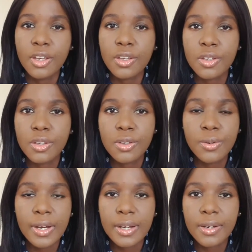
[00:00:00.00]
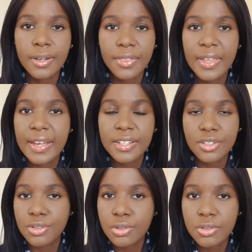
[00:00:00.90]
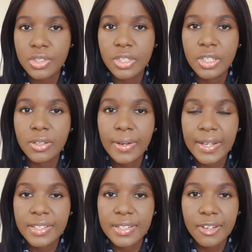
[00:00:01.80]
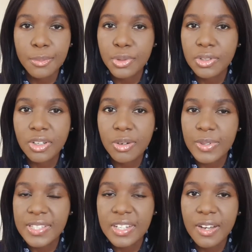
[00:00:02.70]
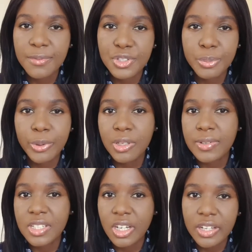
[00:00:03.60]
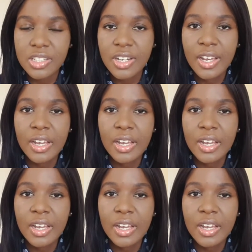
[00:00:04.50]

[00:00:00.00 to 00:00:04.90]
who are there to talk to you and to help you along with stuff and to put you in touch